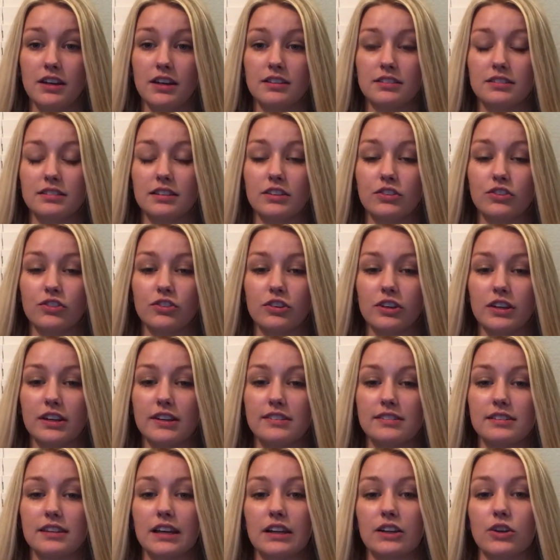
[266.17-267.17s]
Since your
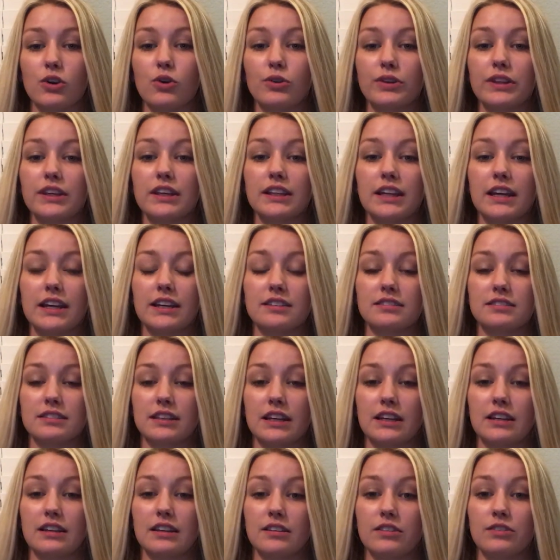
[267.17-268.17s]
insect only likes
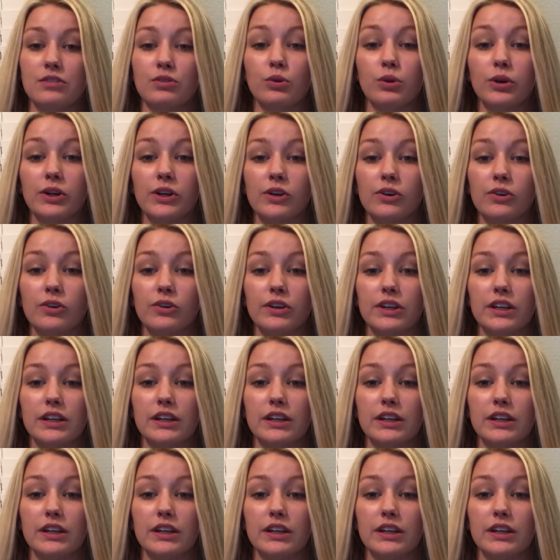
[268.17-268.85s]
sand and soil,